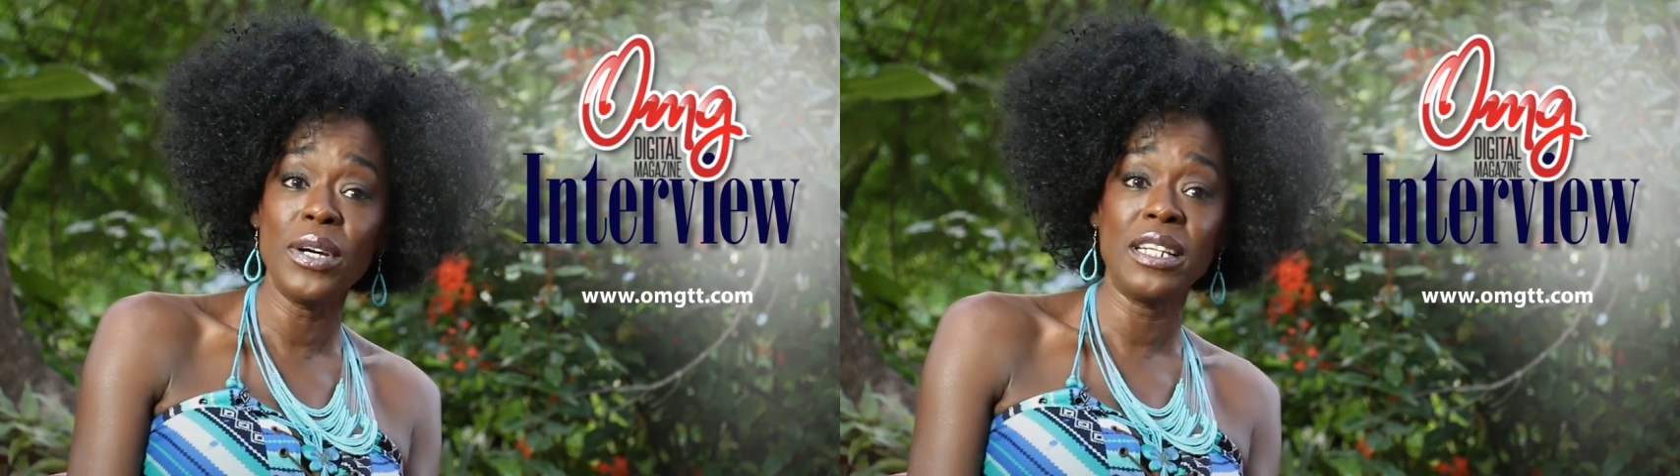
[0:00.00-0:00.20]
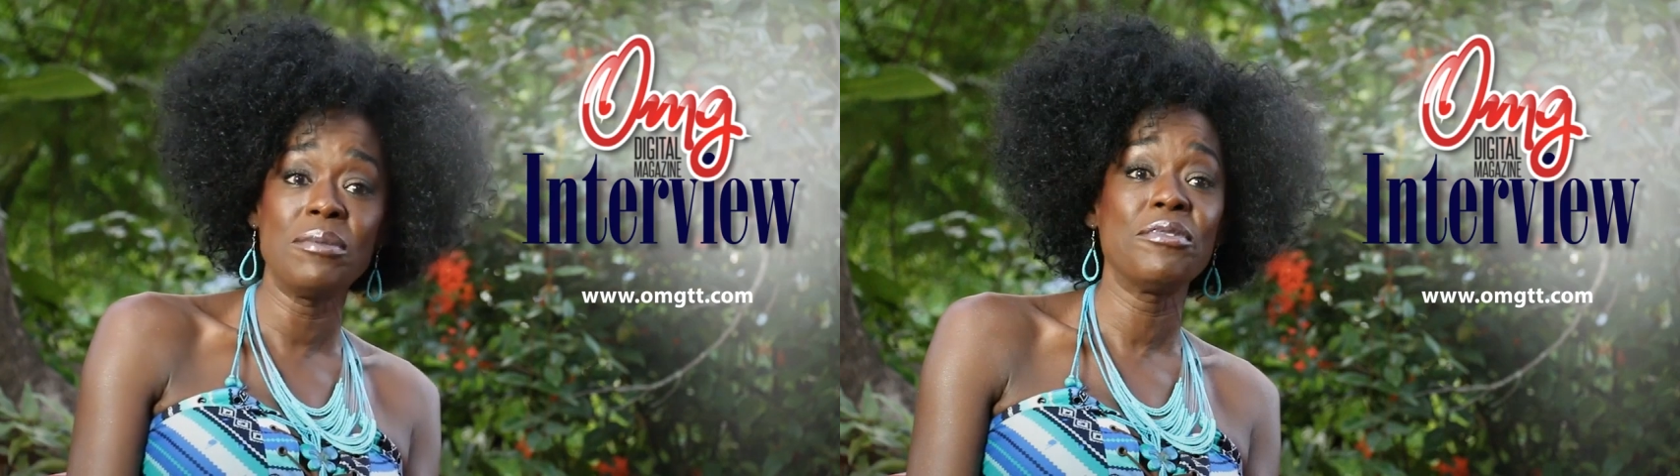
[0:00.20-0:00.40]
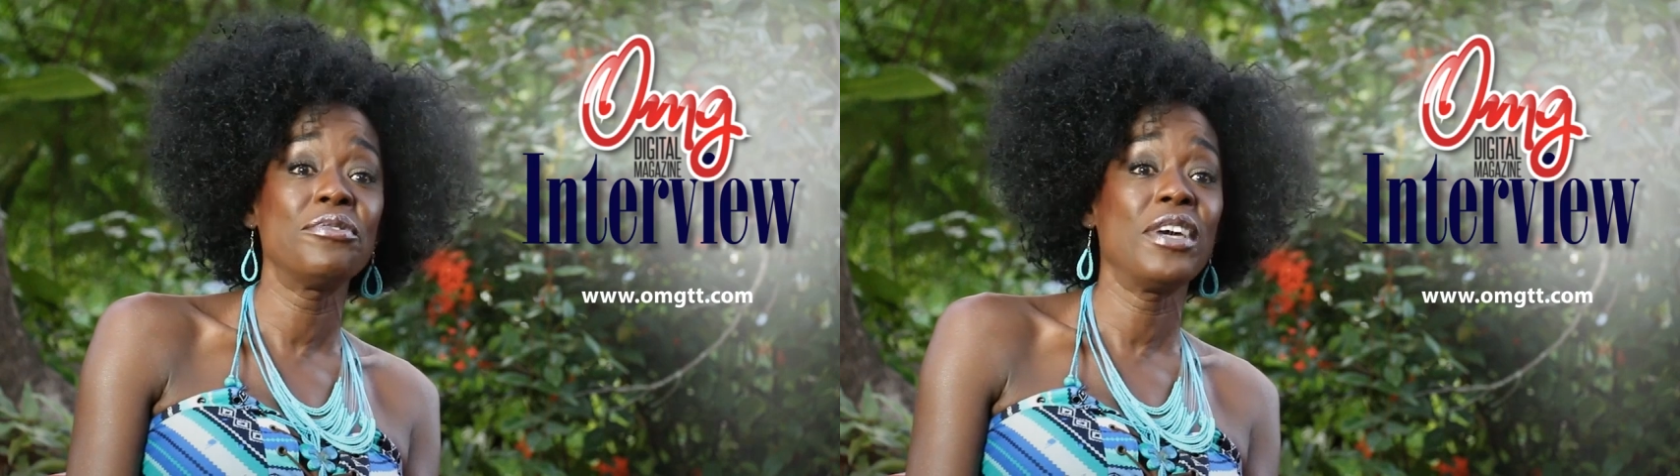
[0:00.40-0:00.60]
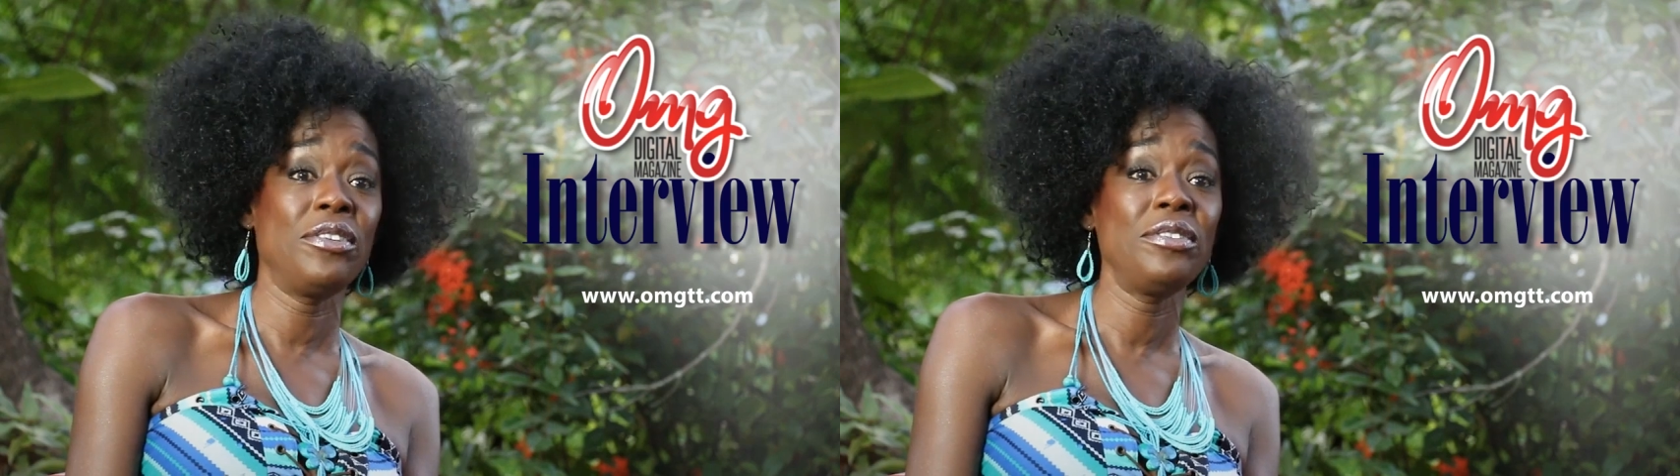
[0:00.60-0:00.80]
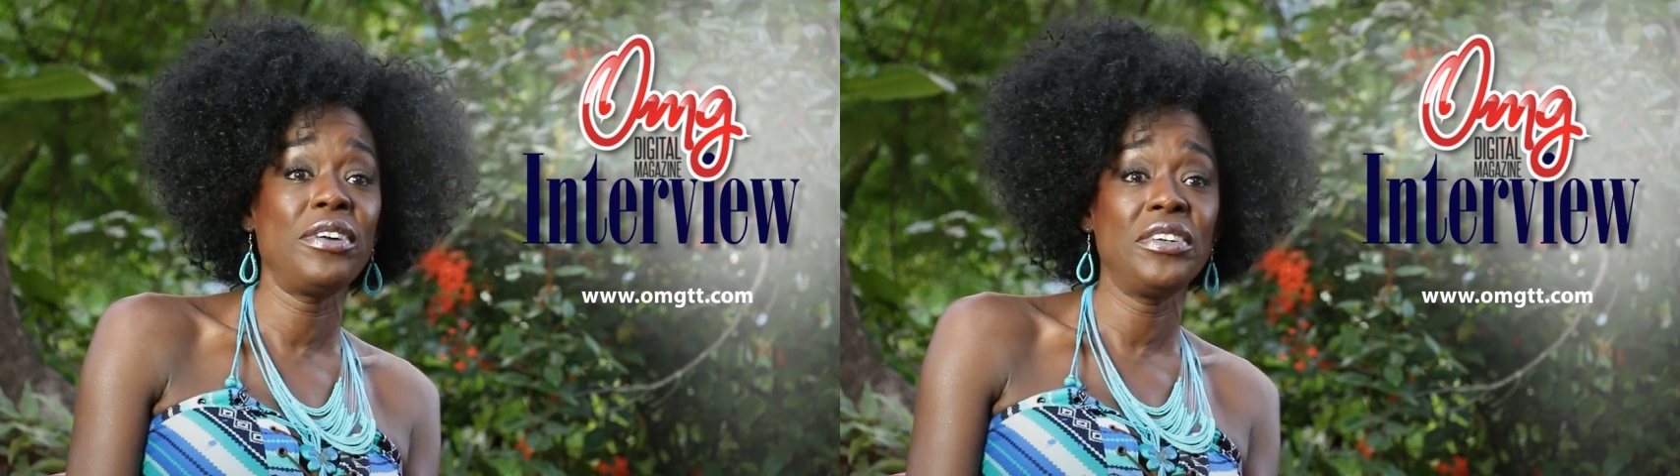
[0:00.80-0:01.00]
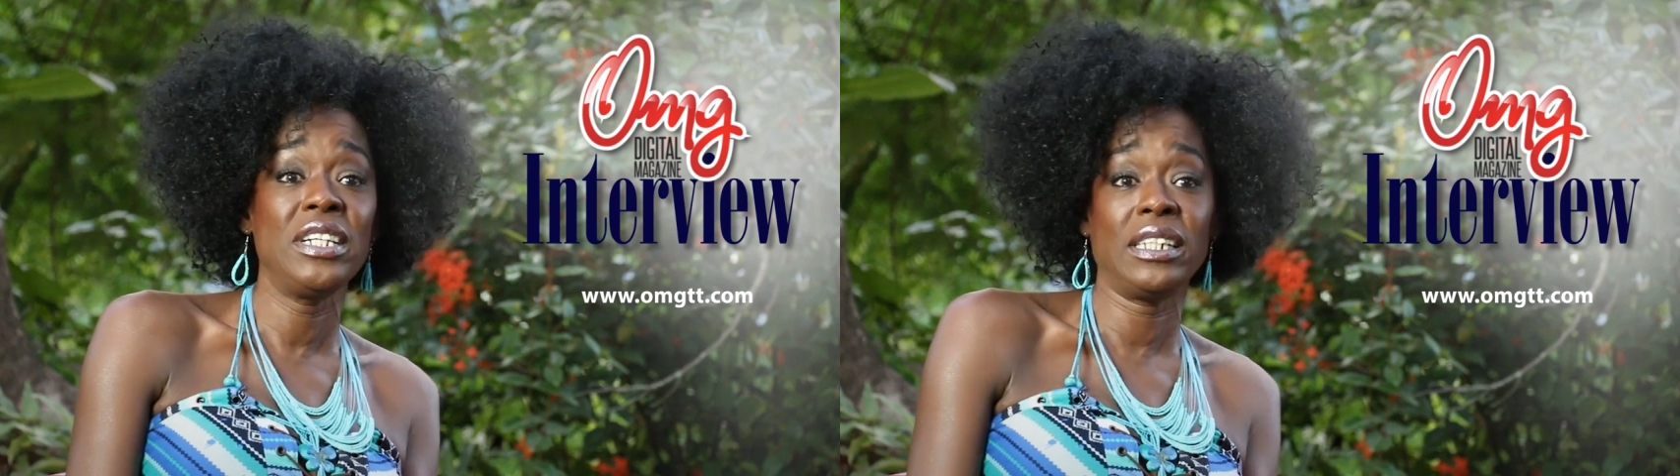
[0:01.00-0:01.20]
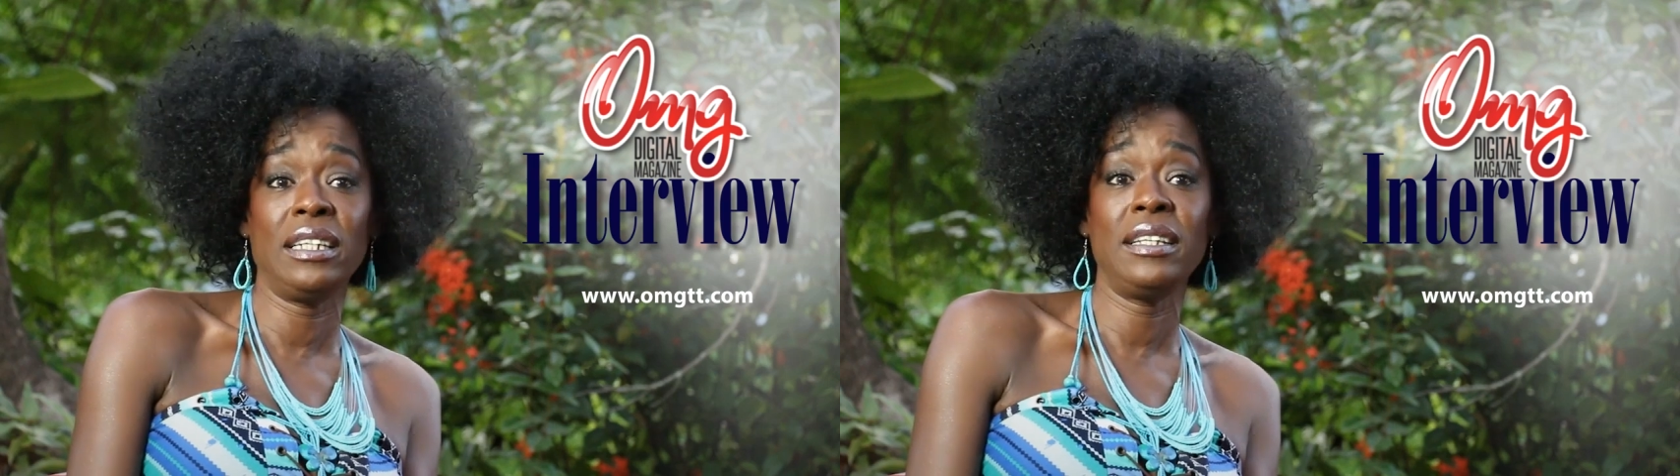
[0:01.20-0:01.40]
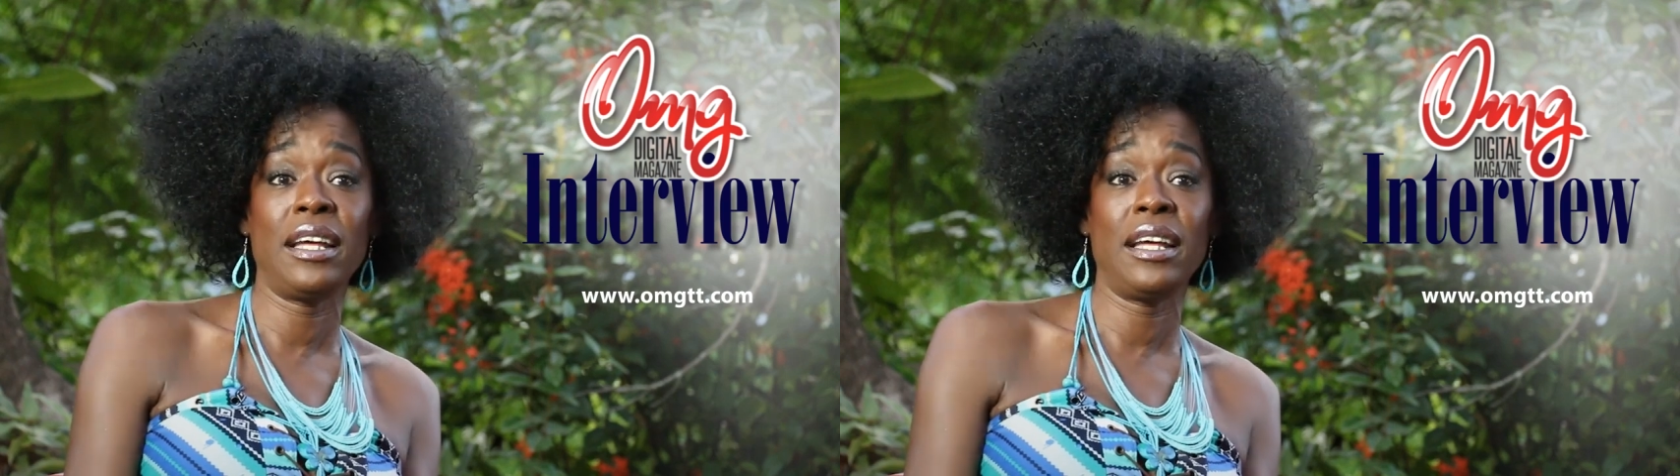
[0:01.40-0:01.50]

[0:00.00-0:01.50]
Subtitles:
and I'm very, very lucky